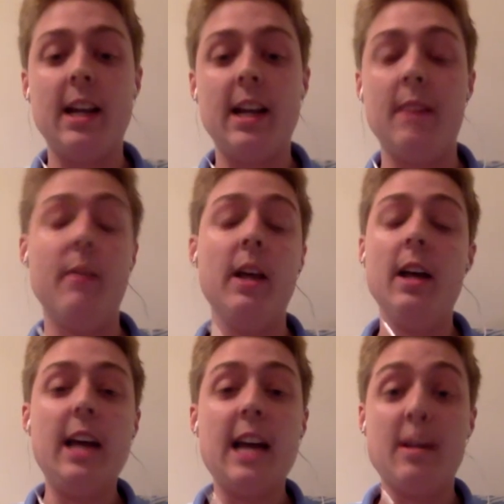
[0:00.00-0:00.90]
And
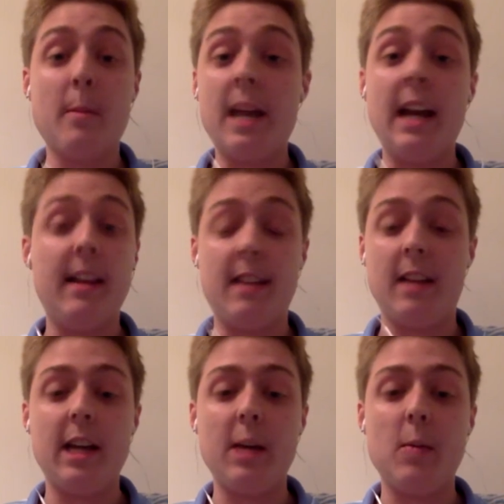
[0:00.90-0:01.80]
he hasn't been anything
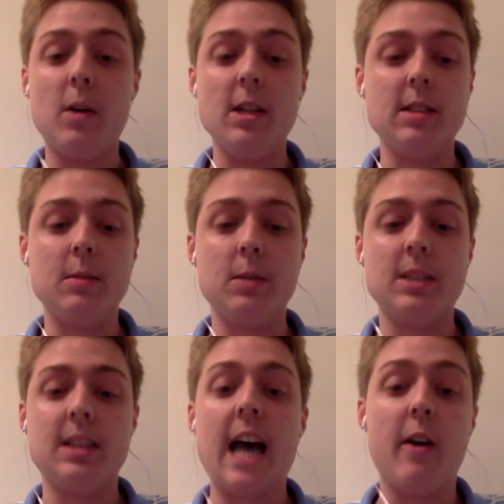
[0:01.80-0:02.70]
like he was
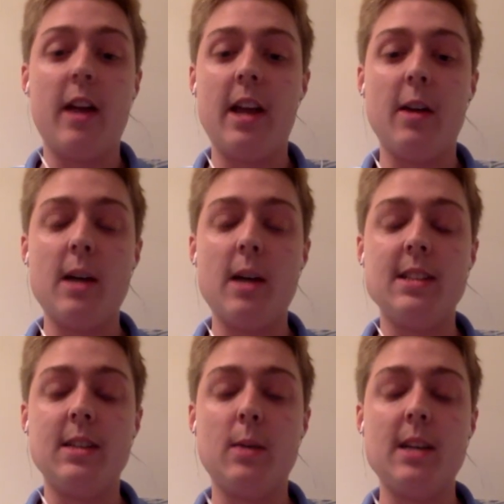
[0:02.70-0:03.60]
Saturday the rest of
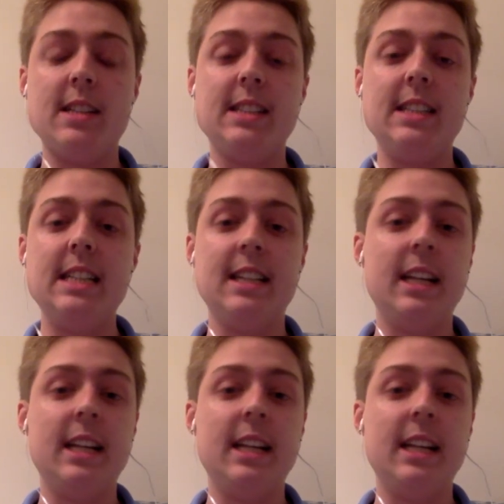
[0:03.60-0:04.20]
the season.